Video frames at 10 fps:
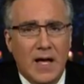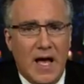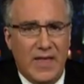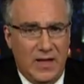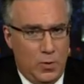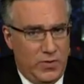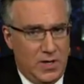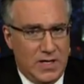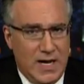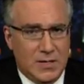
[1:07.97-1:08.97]
and then
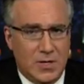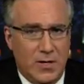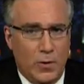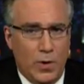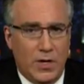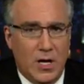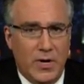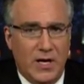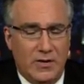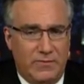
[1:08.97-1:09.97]
within days another one
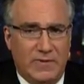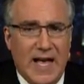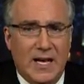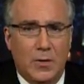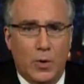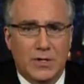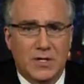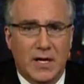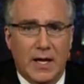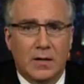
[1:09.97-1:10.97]
coming in to flatten him once
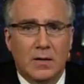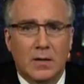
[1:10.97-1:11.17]
again.